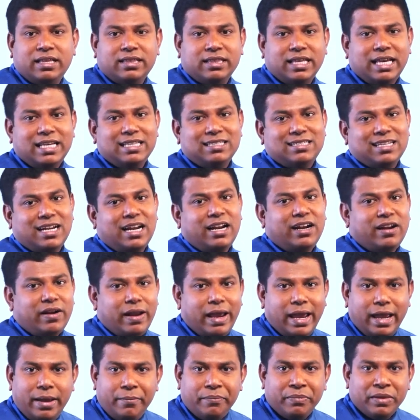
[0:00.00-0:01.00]
The incident
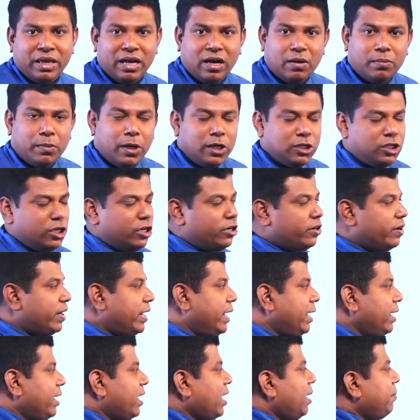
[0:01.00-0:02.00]
ray, emergent
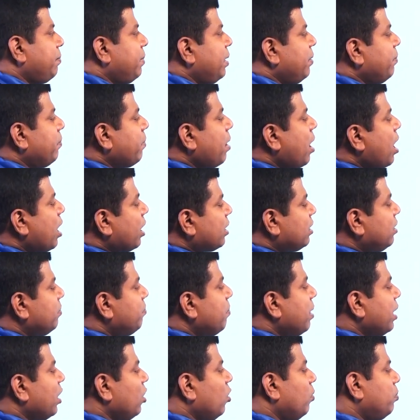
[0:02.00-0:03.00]
ray can be marked
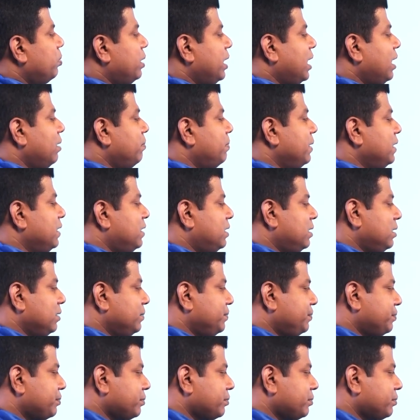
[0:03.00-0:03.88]
by optical pins.